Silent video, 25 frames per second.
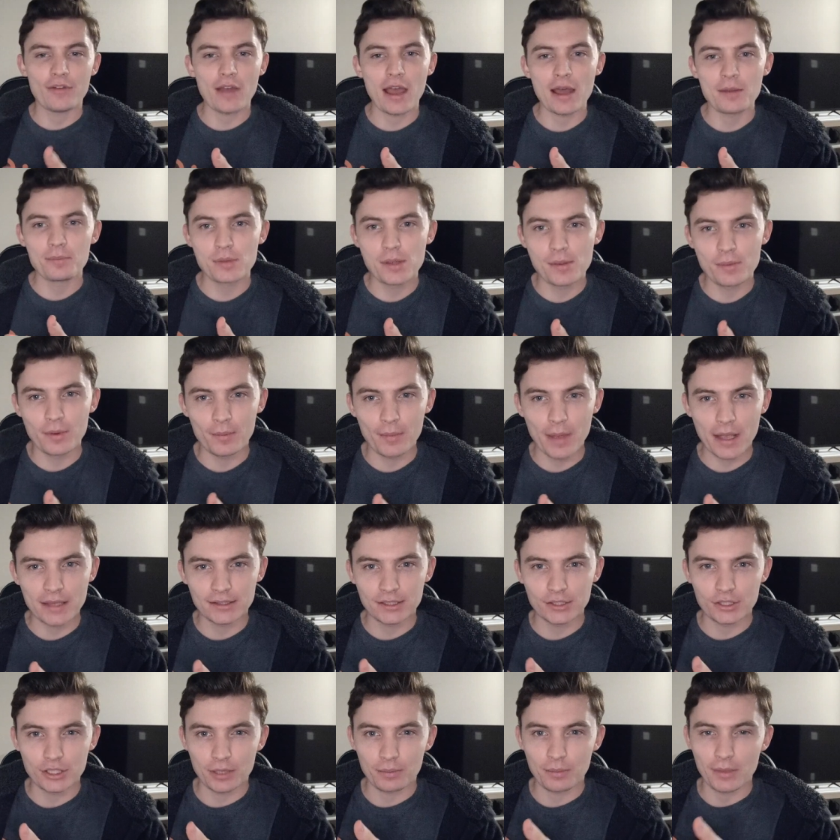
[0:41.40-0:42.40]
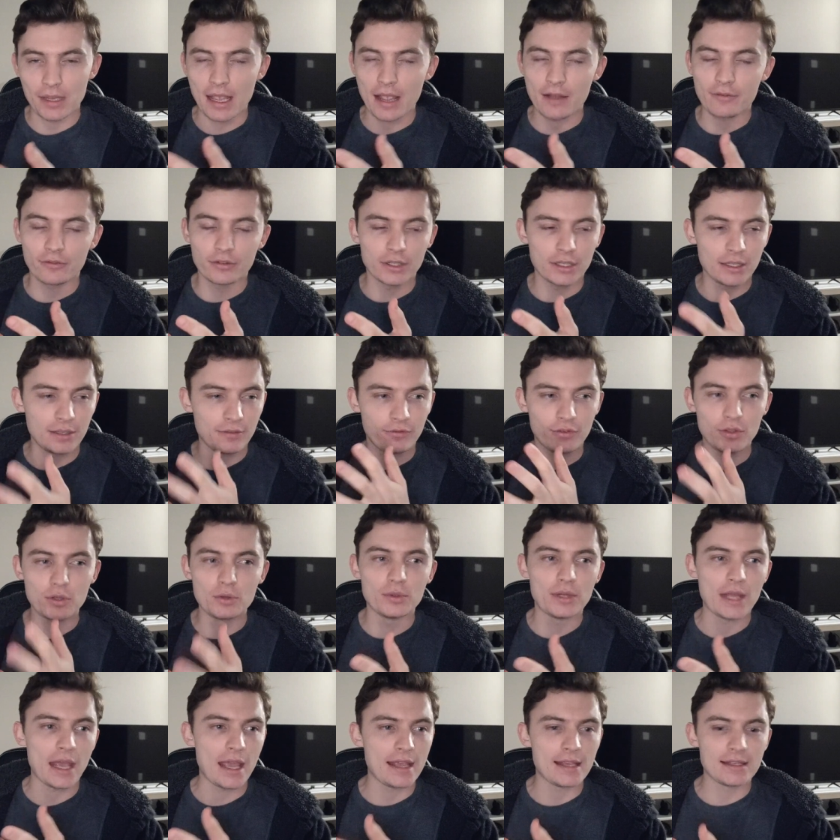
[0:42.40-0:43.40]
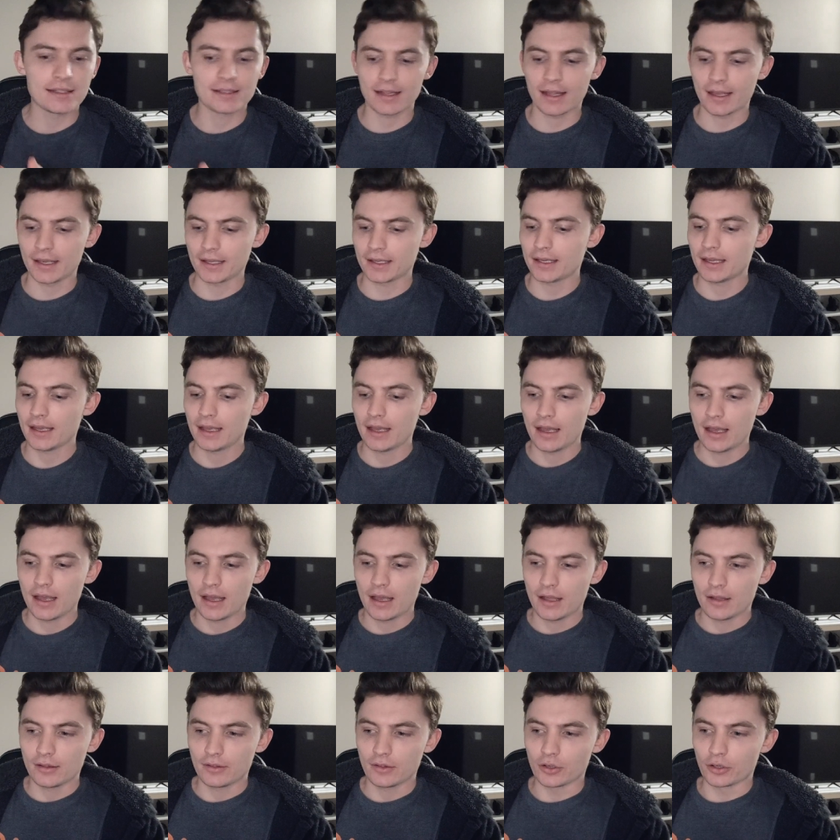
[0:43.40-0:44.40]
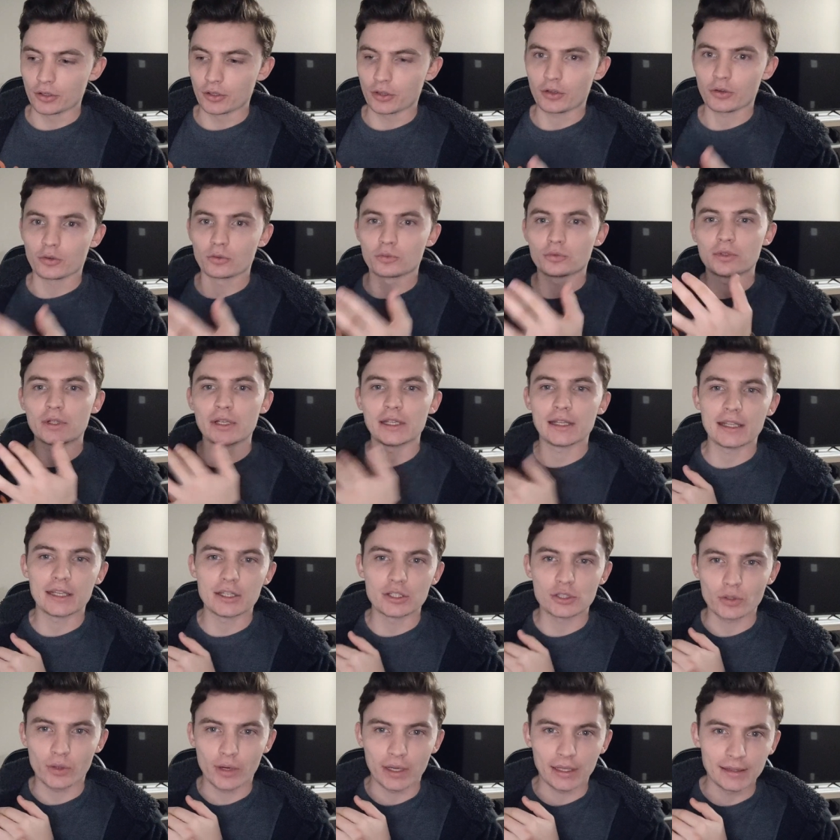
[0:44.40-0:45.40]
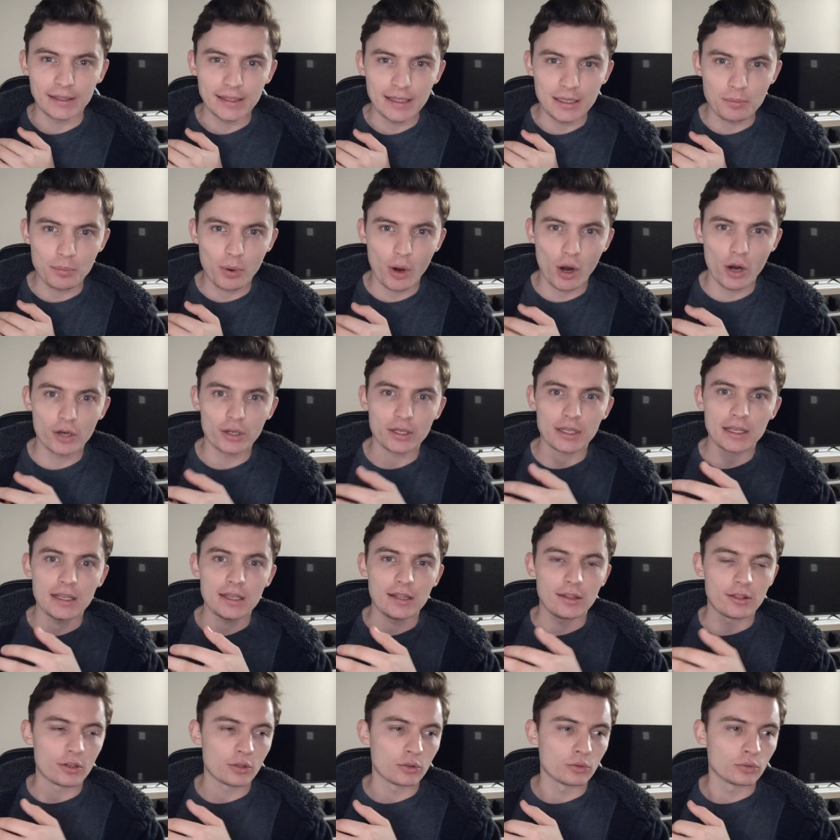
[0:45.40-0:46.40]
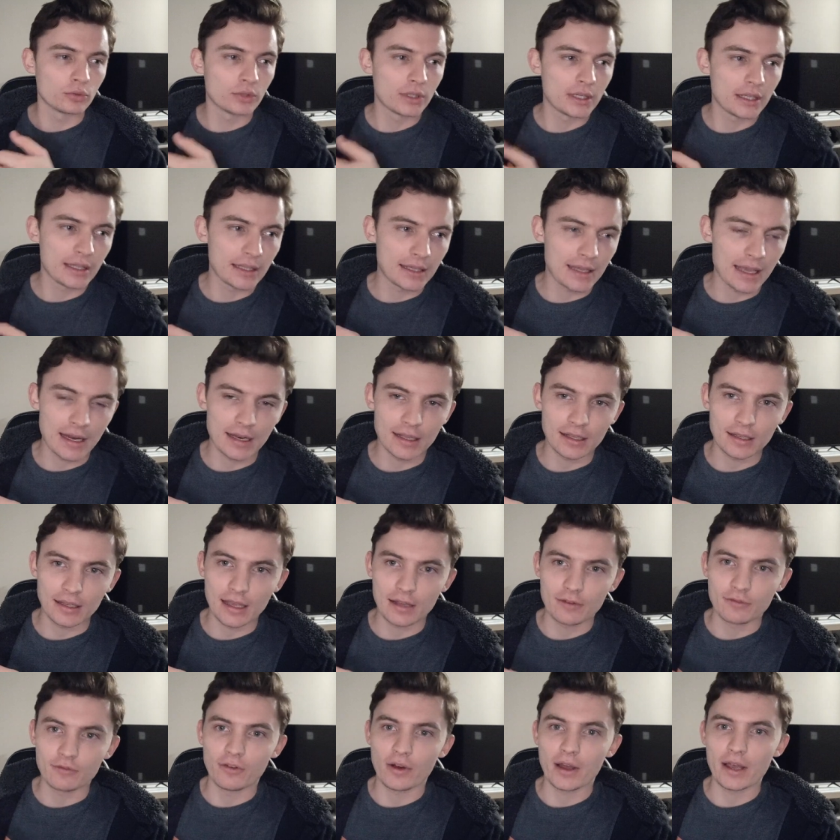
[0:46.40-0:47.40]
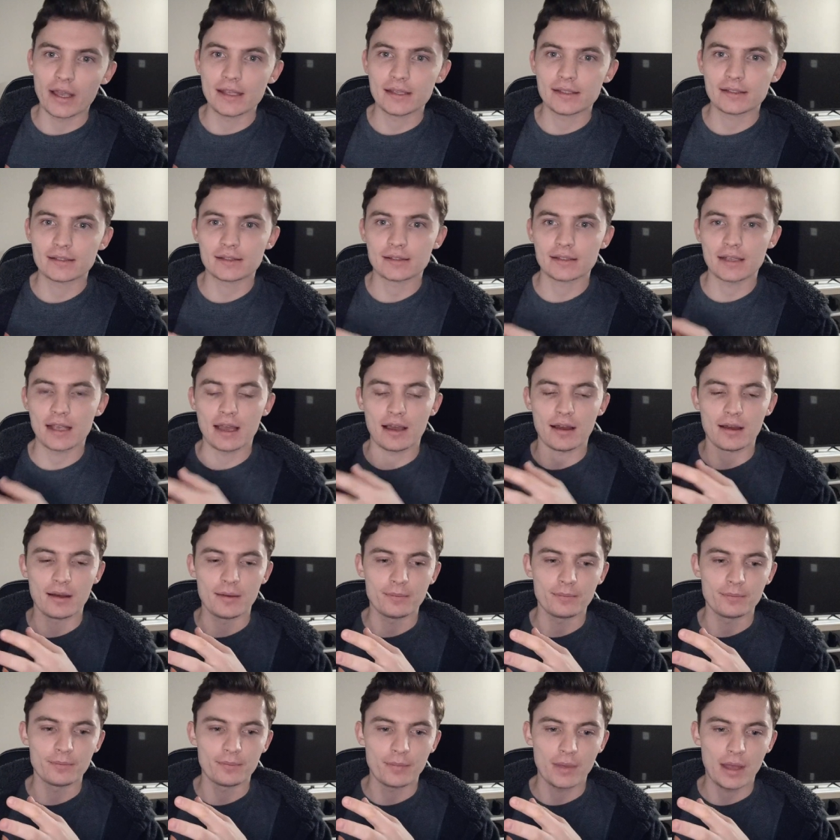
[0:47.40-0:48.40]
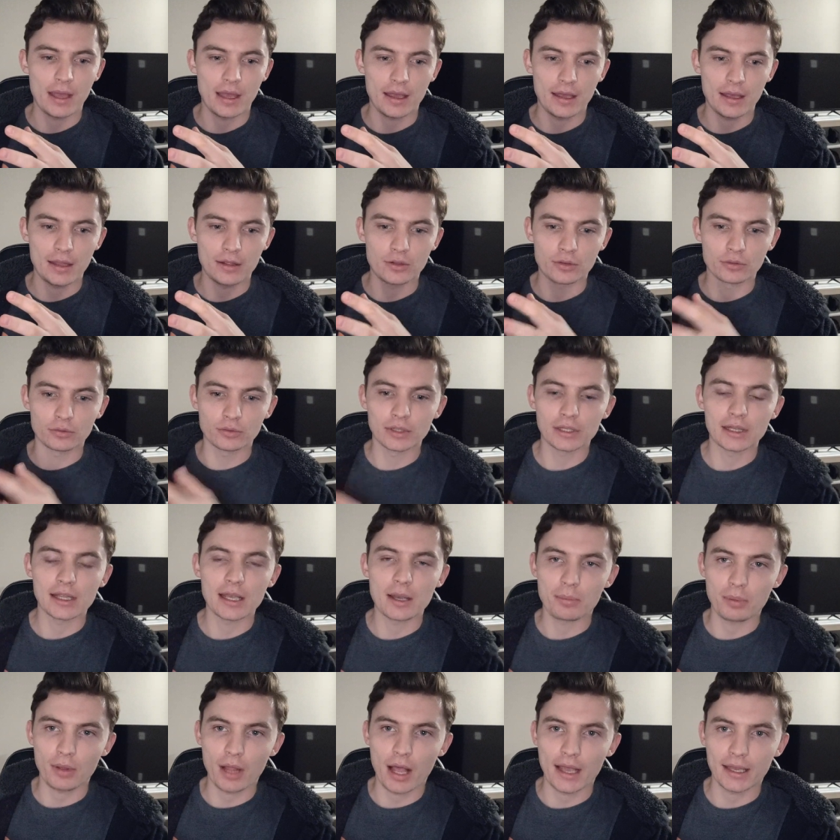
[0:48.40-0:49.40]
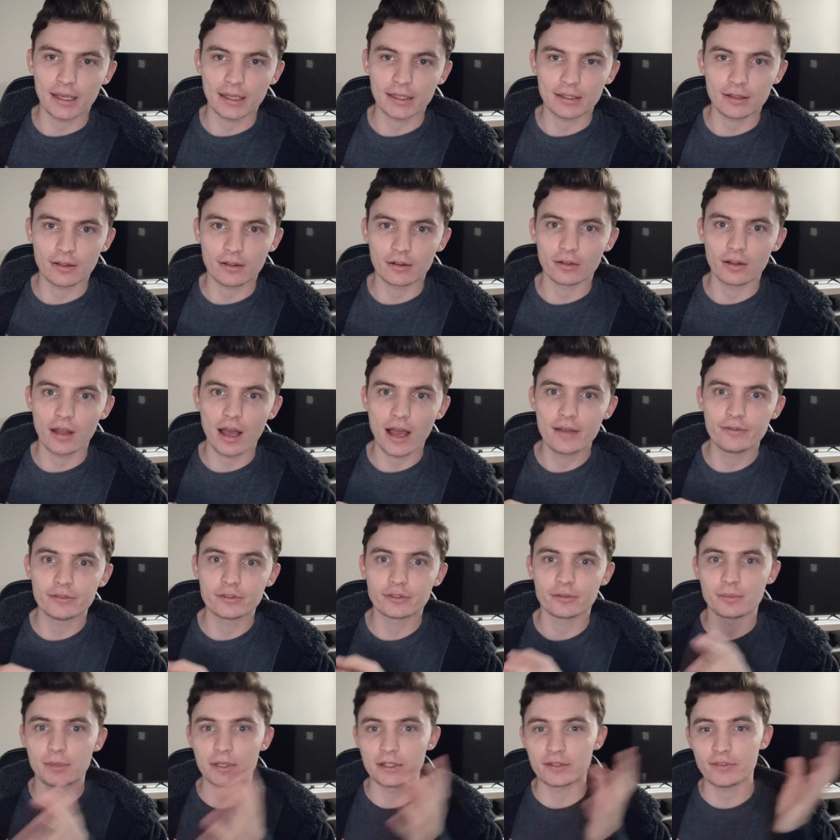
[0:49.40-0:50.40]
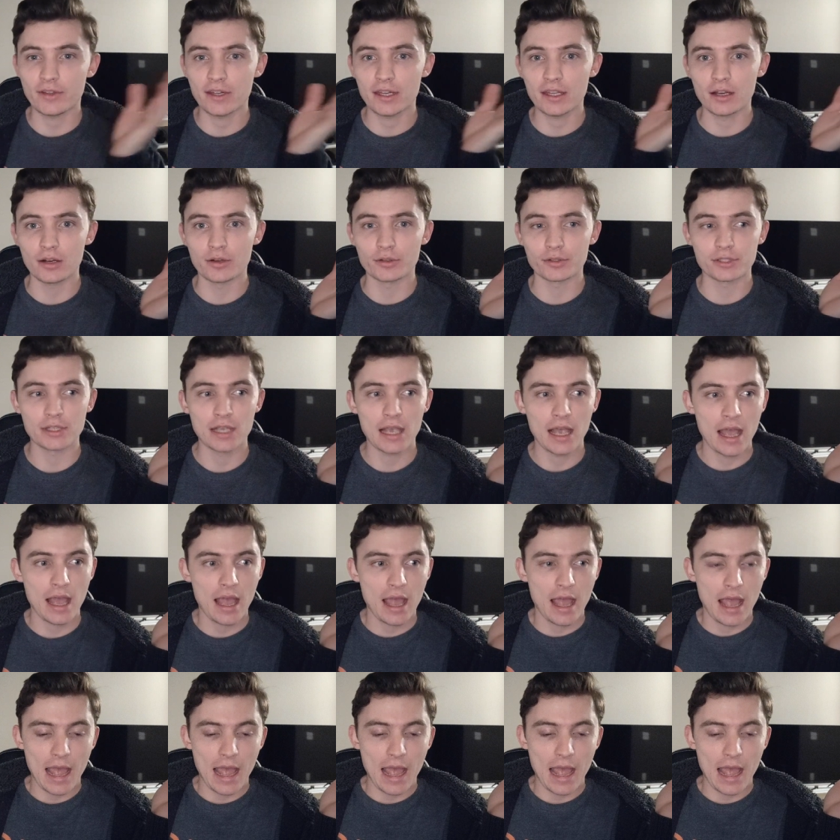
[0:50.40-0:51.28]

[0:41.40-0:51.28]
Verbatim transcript: I've had people messaging me every few days, like they're they're really enjoying Leet Party. They're really getting advice, um, and they're really applying it to their lives from these videos.